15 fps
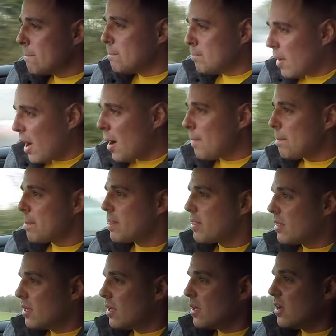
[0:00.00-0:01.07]
But
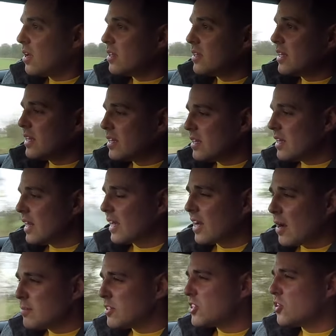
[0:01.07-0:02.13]
there
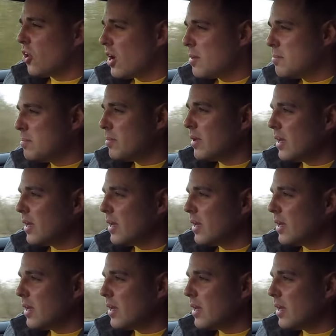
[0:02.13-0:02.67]
comes a time